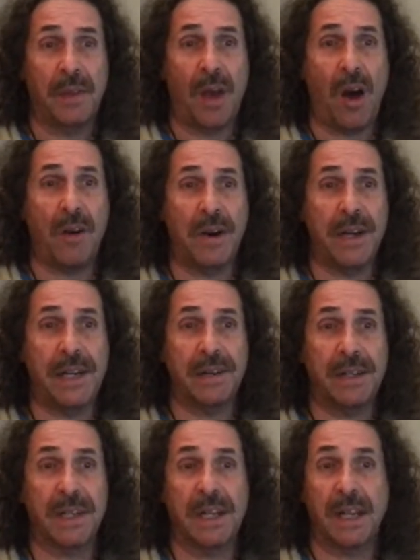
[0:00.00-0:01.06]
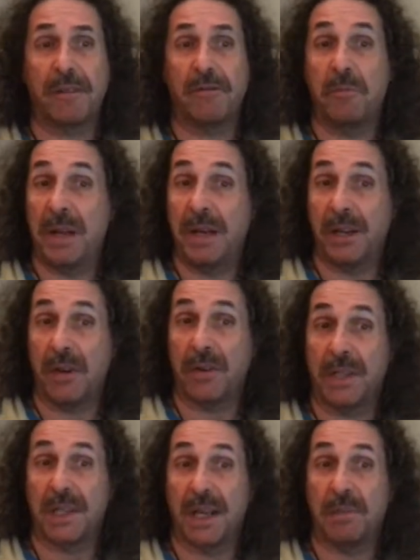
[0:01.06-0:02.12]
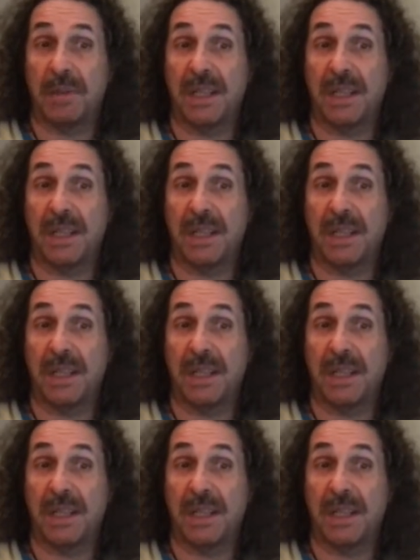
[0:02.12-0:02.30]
Our idea is to take a familiar concept,